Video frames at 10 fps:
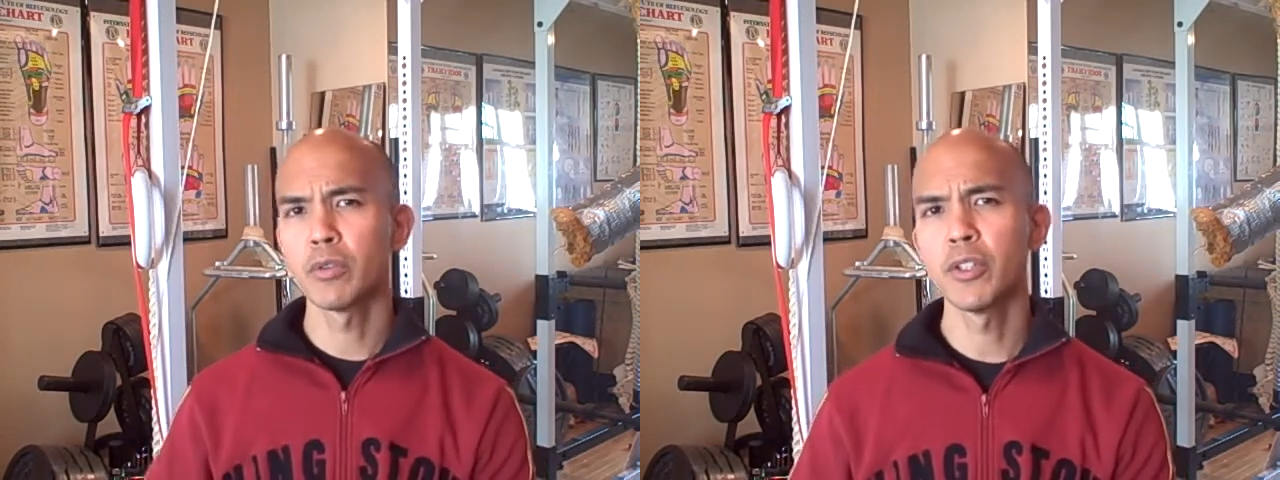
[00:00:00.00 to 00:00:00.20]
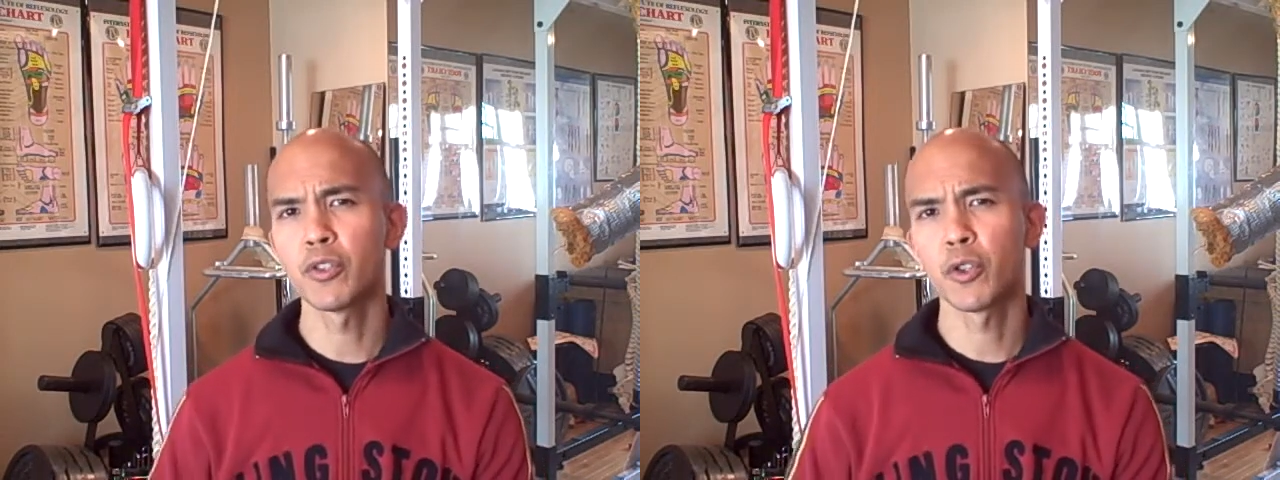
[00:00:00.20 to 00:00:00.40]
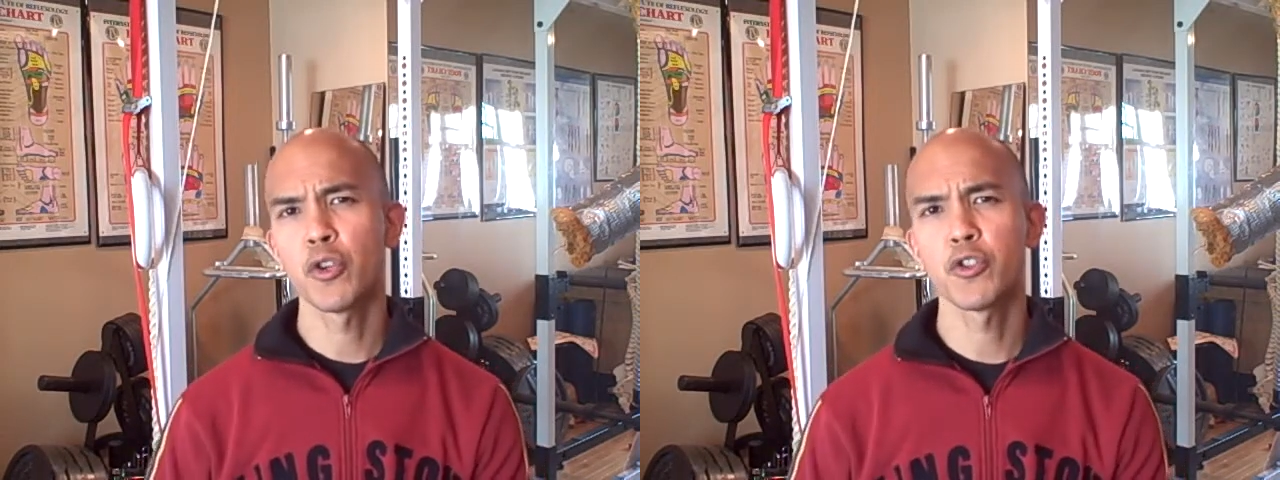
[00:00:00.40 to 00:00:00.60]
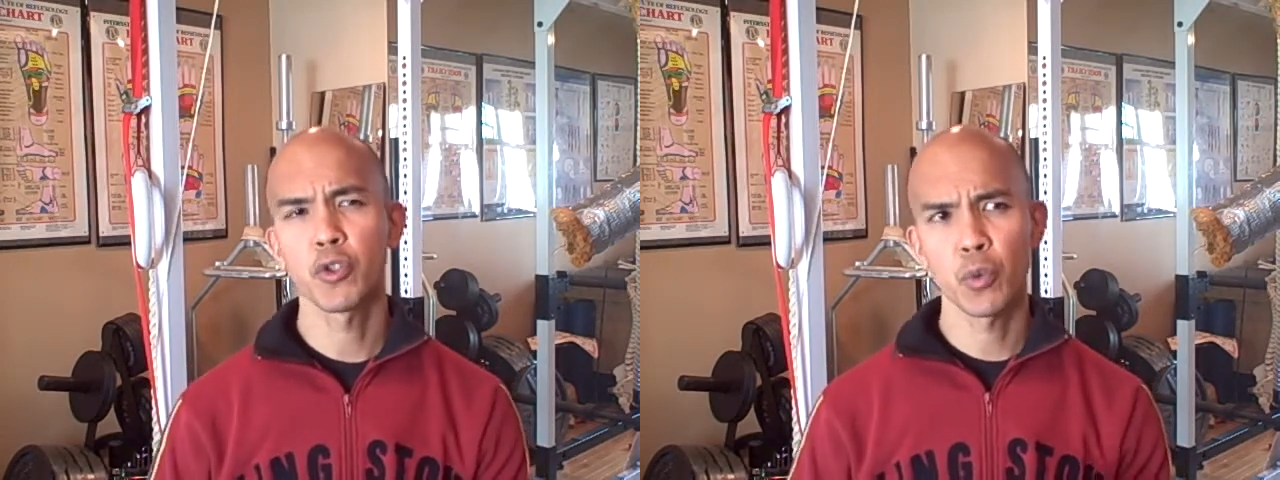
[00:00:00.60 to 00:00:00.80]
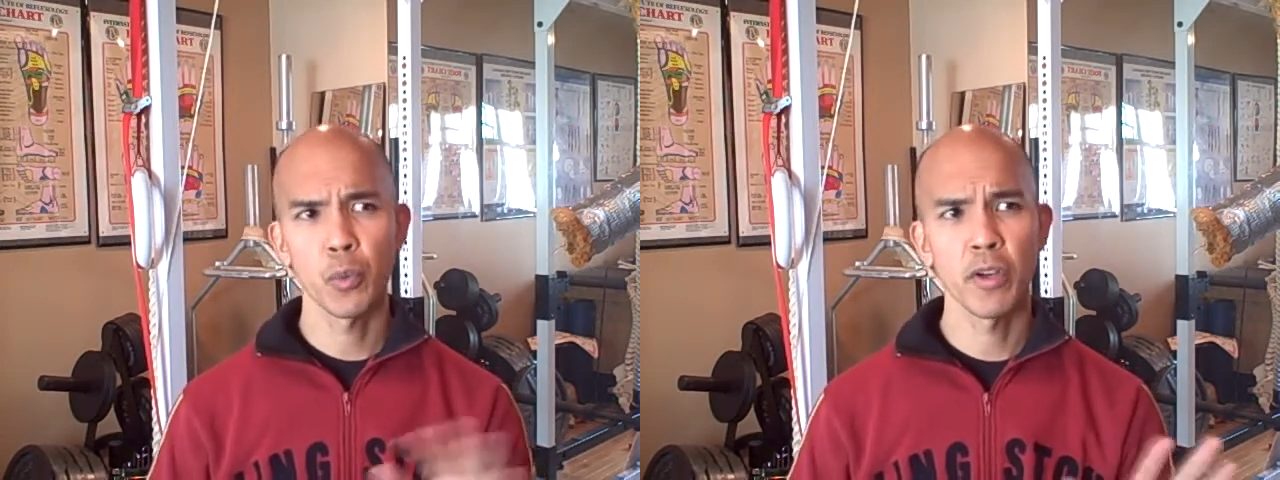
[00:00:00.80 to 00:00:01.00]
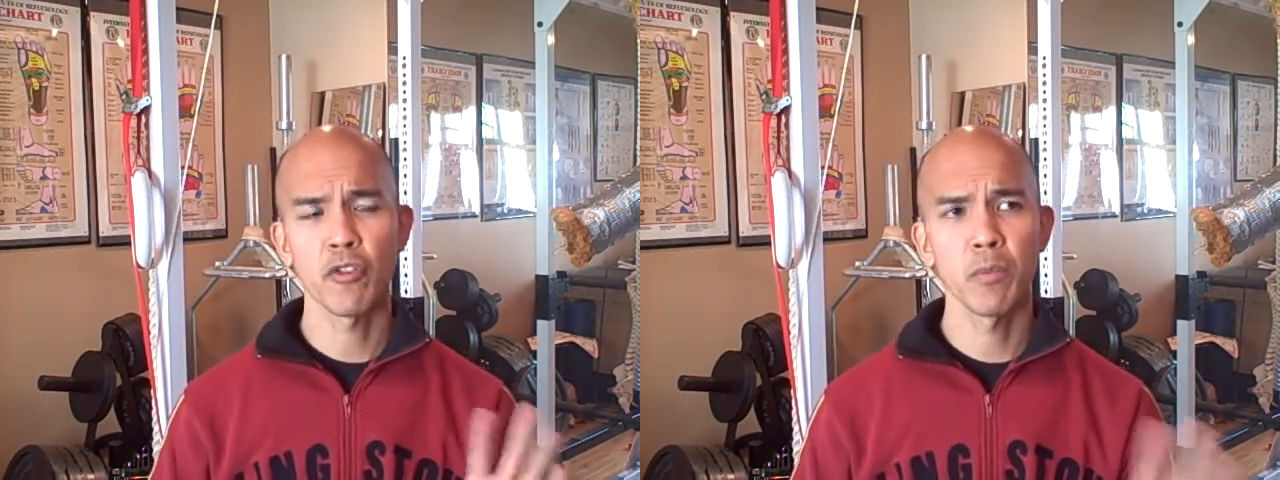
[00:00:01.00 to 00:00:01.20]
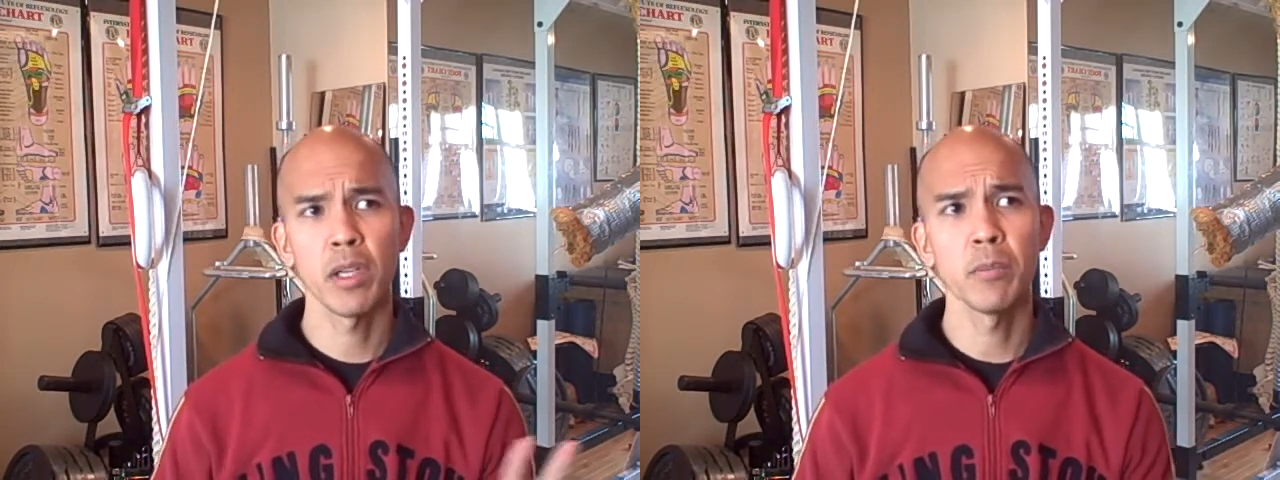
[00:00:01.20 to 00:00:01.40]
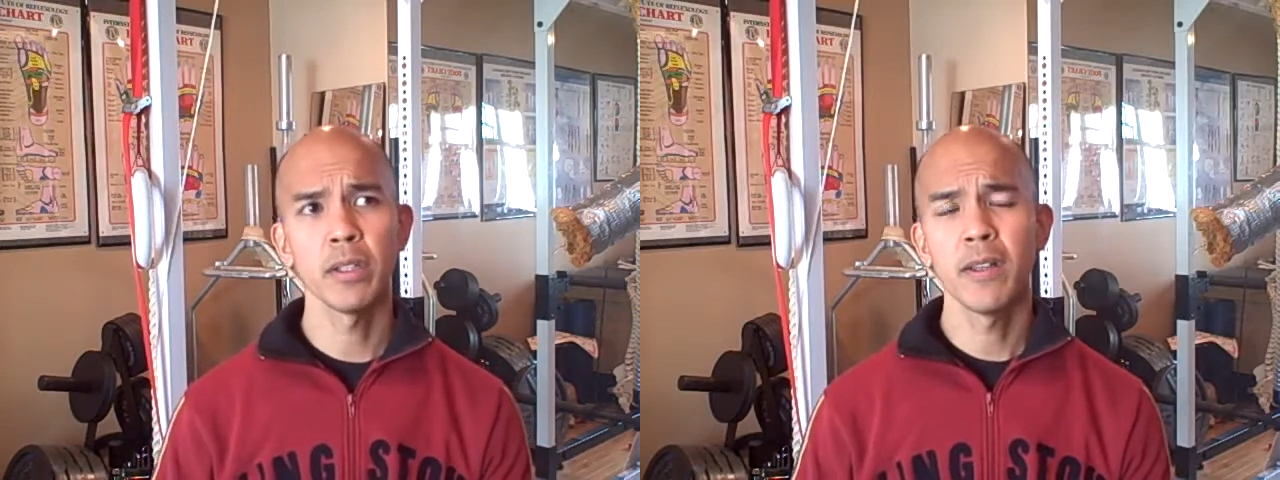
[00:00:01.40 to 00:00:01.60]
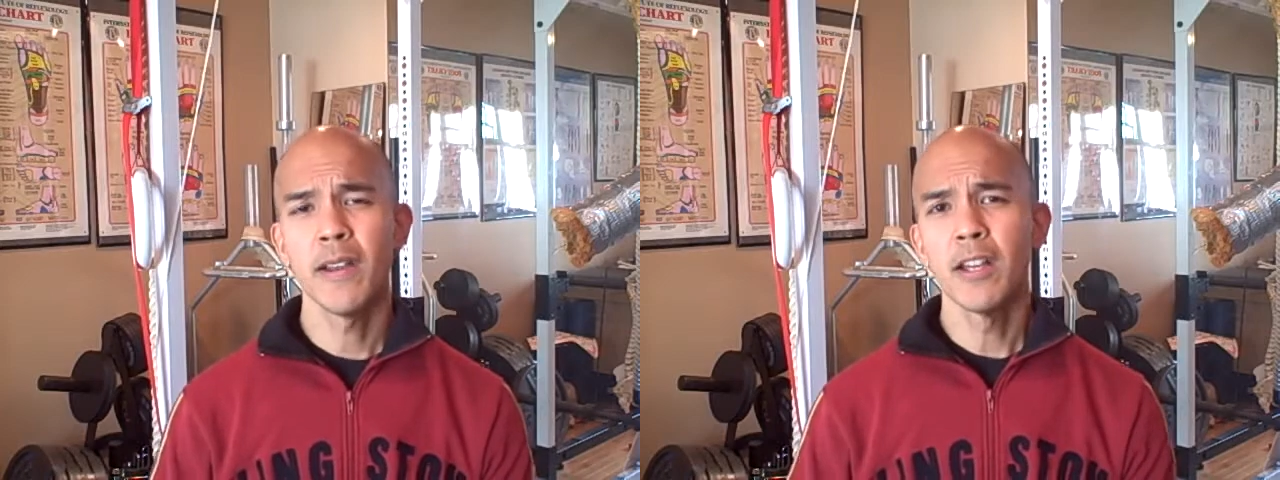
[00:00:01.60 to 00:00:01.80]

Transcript: research or whatever it may be.